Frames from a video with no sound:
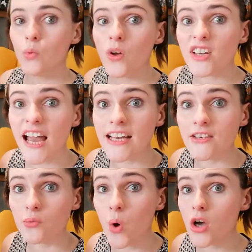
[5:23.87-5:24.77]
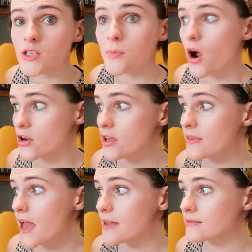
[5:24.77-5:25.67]
What kind of wasp are you
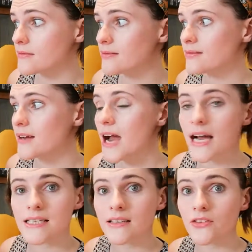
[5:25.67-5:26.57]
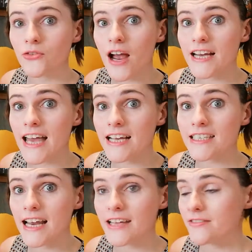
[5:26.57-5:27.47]
then? asked the fried egg
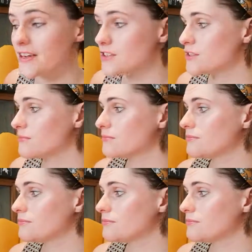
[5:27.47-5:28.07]
jellyfish.